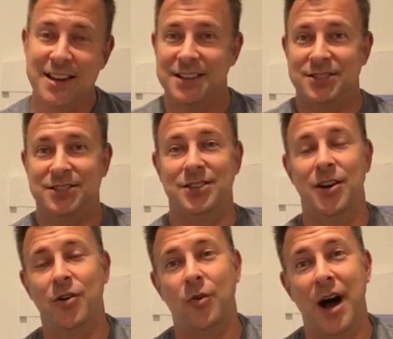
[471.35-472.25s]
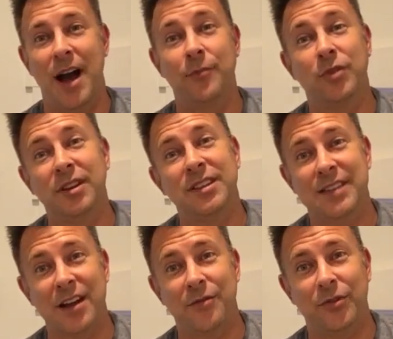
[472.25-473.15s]
So I'm really
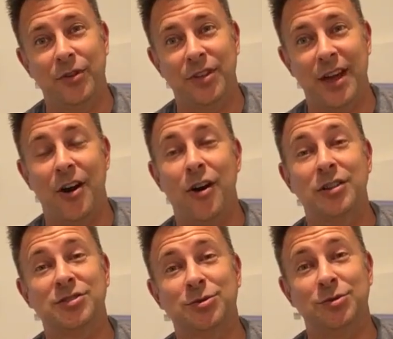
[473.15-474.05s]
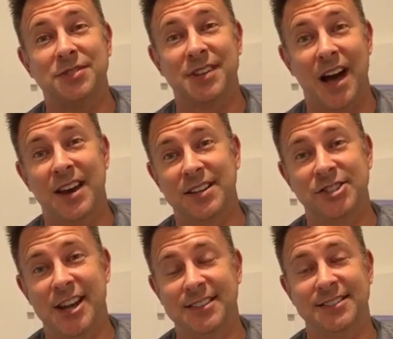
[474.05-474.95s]
thankful that our schools got a
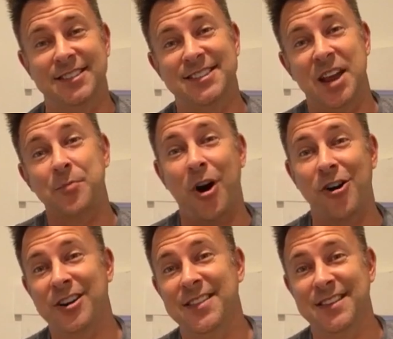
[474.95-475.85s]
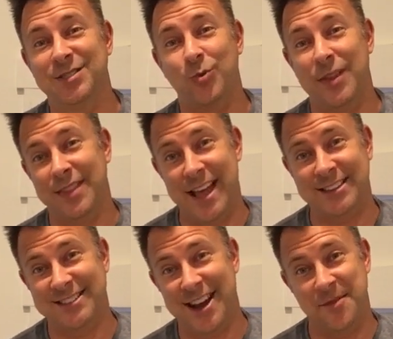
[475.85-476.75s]
chance to take part in this one
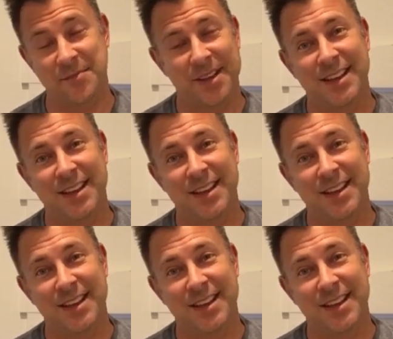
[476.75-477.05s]
last time.